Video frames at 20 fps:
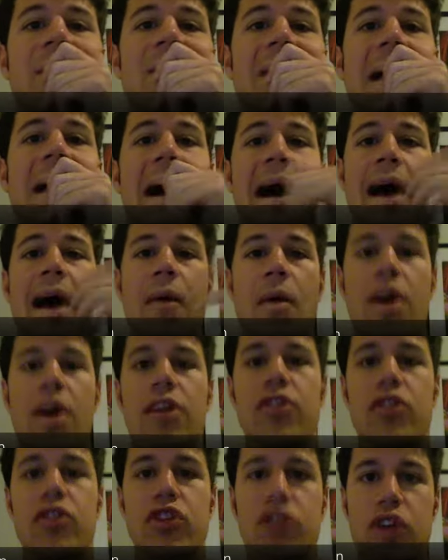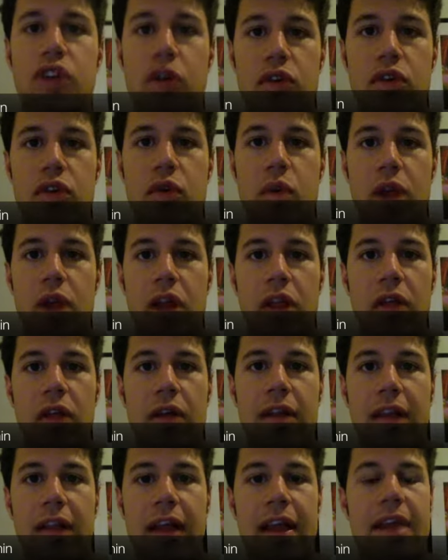I wanted to show you what I
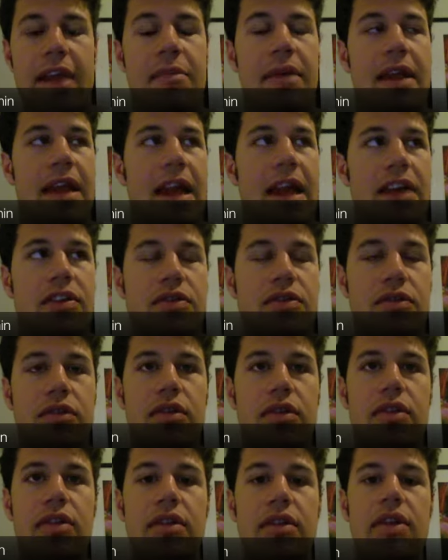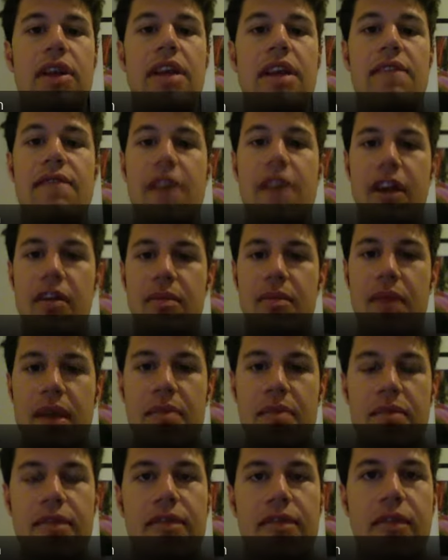look like in my natural
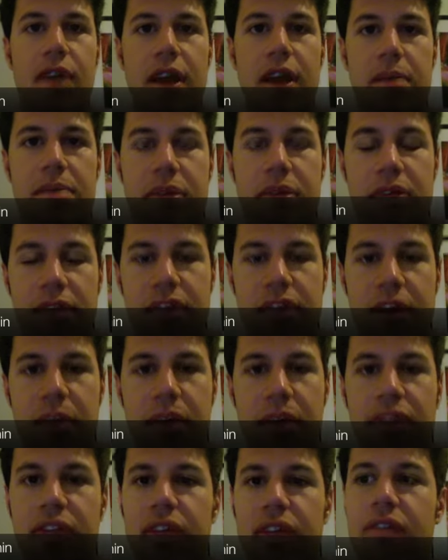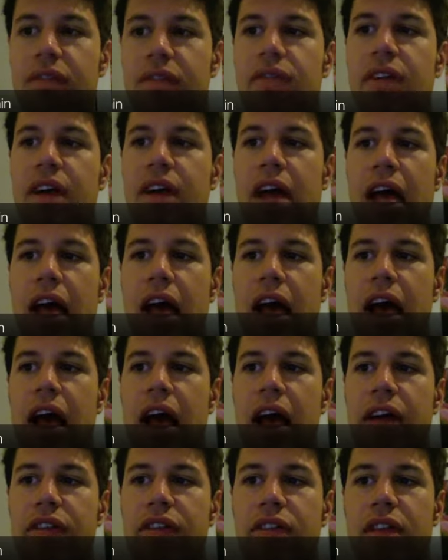environment before I beautify myself,
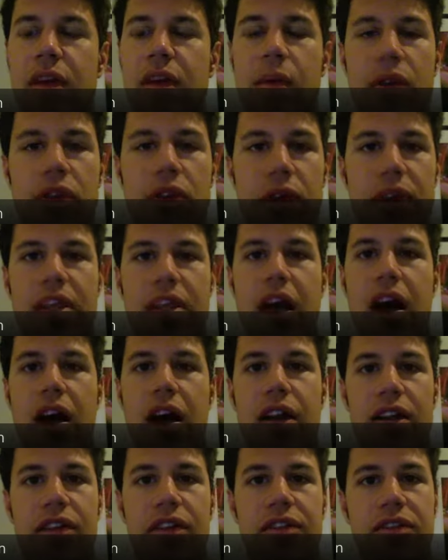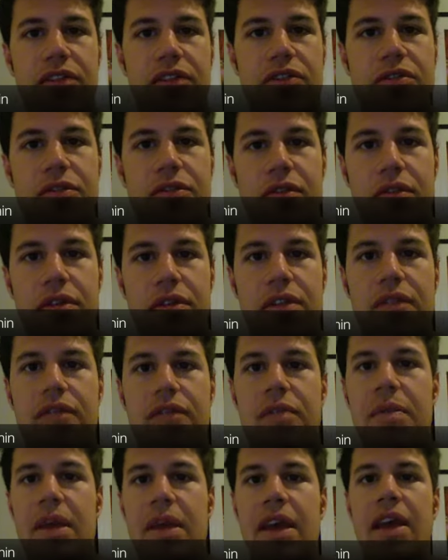so that way you get the honest truth
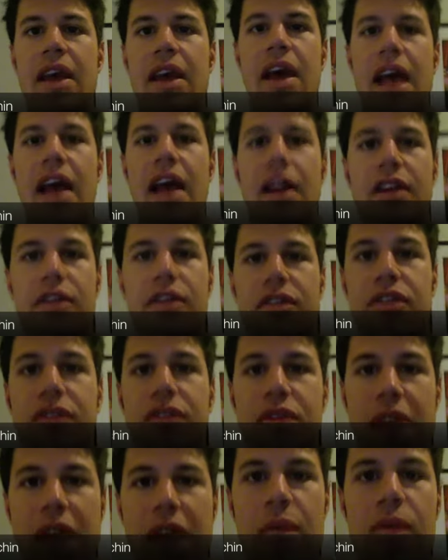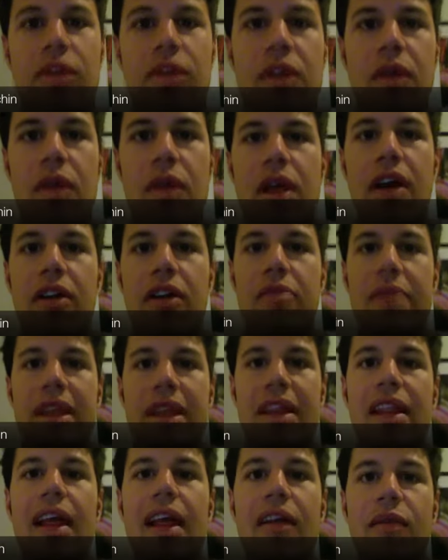from me, and also so Nate will no longer be
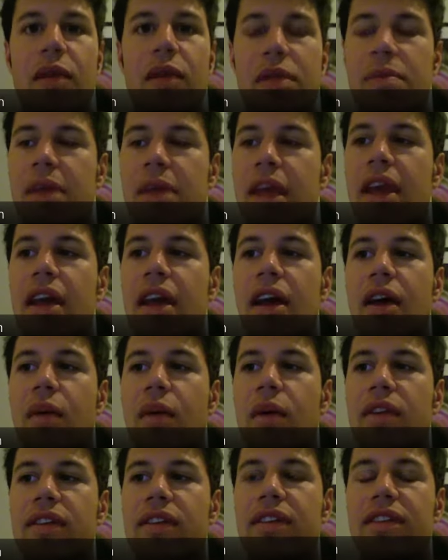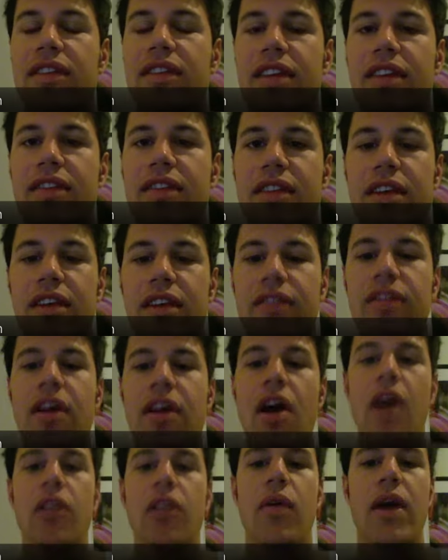in love with me once he sees this,
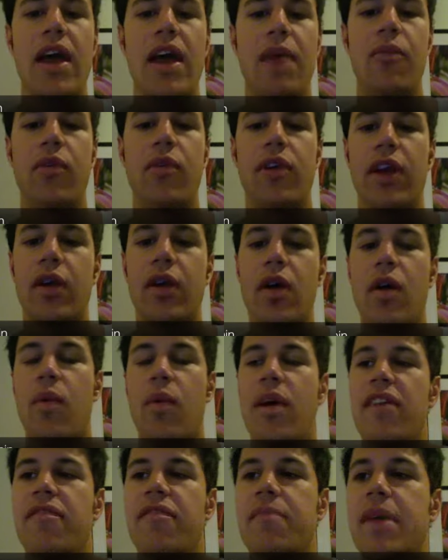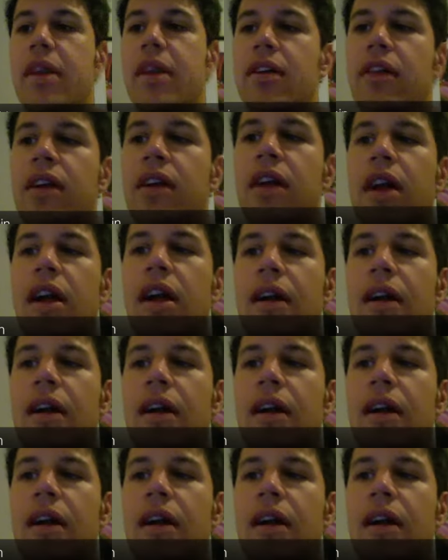although I am wearing a wife beater.